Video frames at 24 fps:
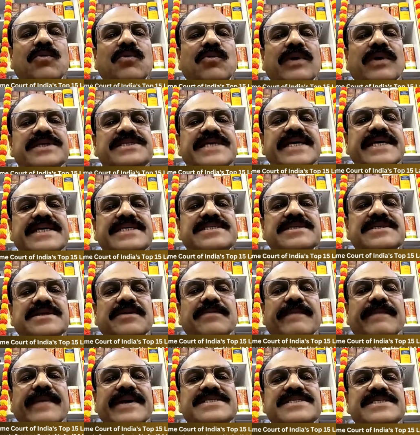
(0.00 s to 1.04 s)
versus
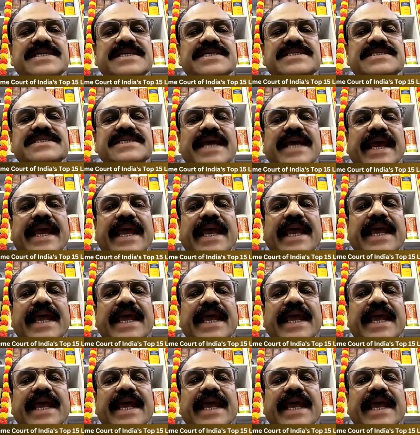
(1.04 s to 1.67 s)
Messrs.